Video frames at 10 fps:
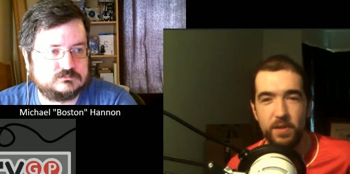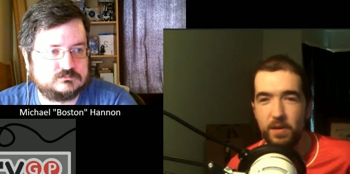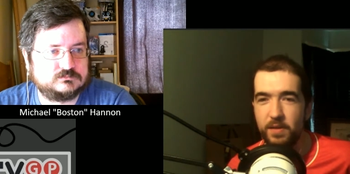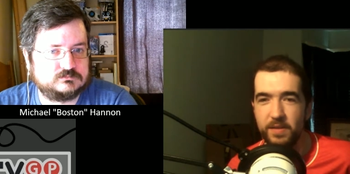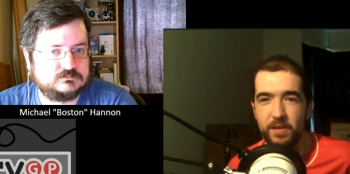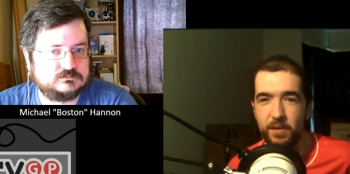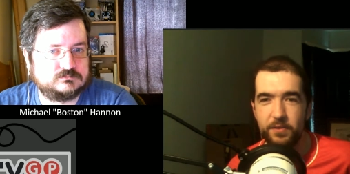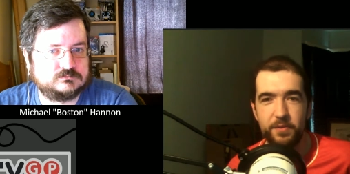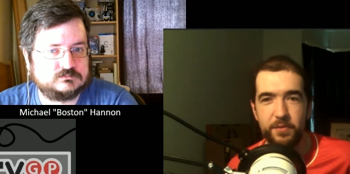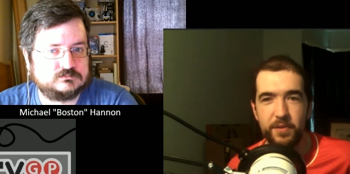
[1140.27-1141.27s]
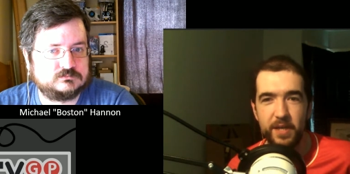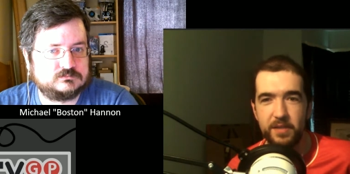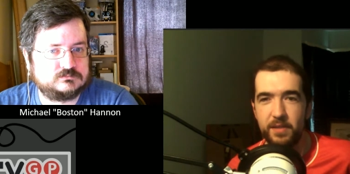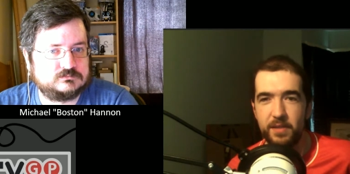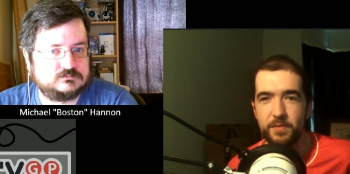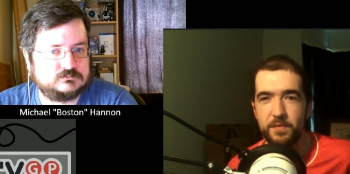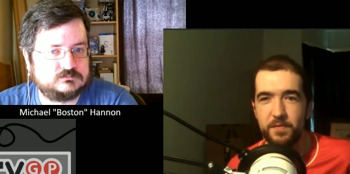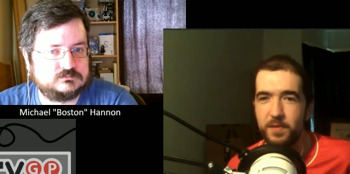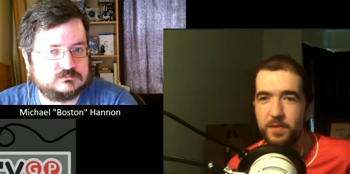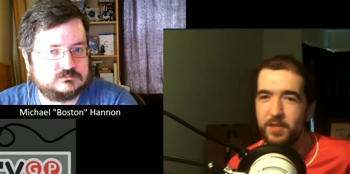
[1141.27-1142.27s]
Speaker 1: to garner a reaction out of
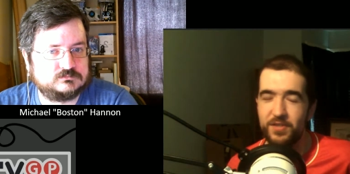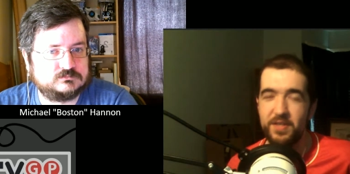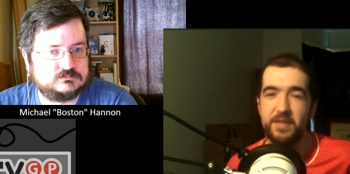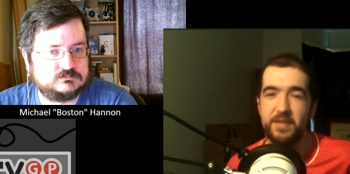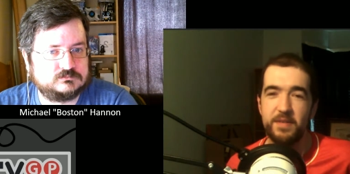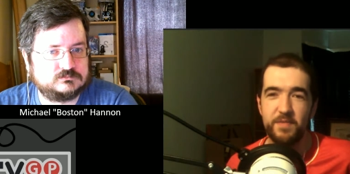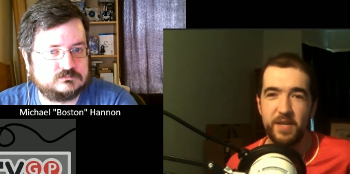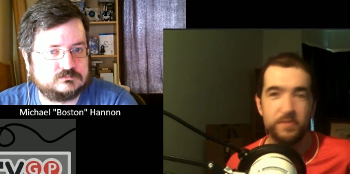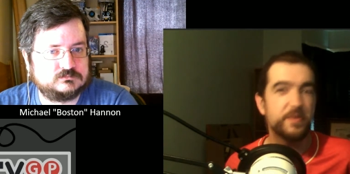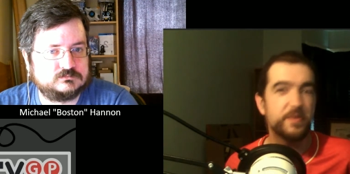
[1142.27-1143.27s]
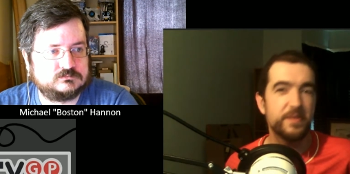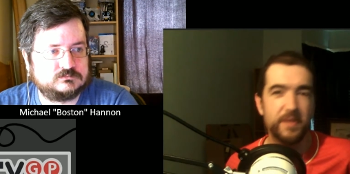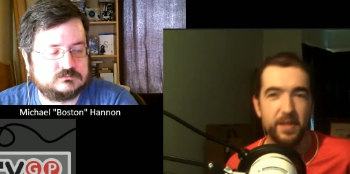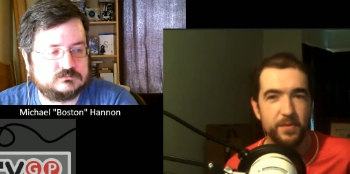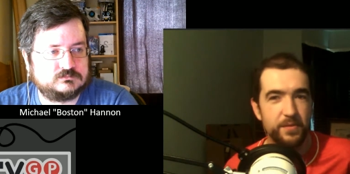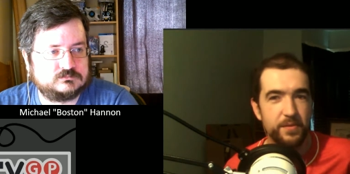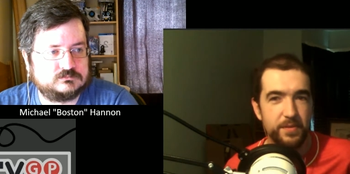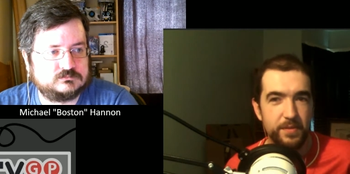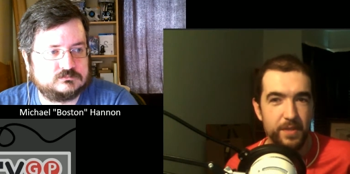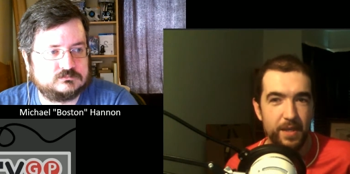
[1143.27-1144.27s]
seasoned veterans like us,
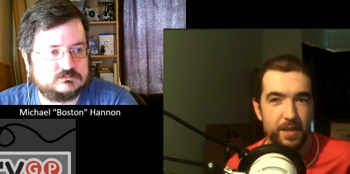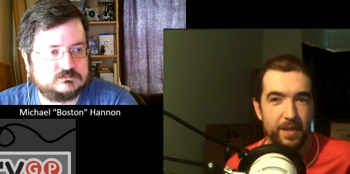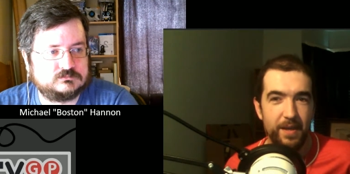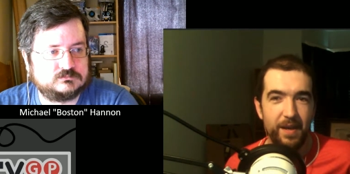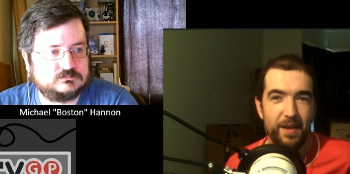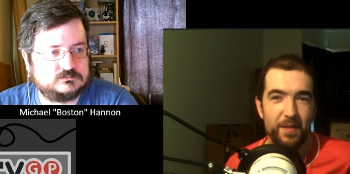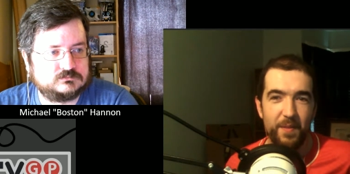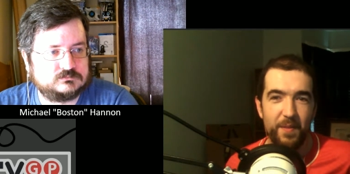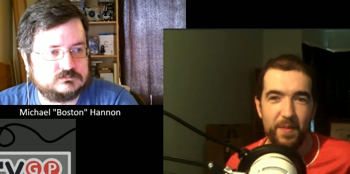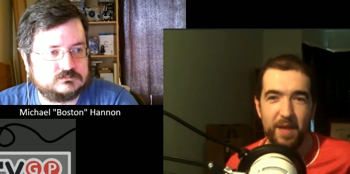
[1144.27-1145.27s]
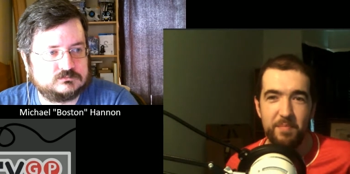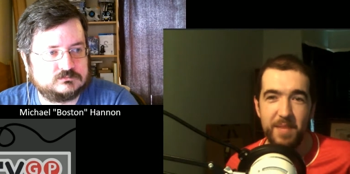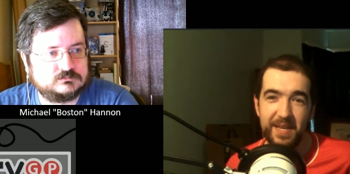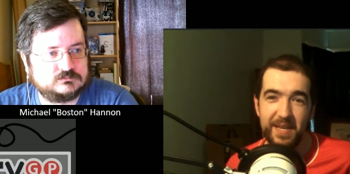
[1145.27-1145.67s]
that making me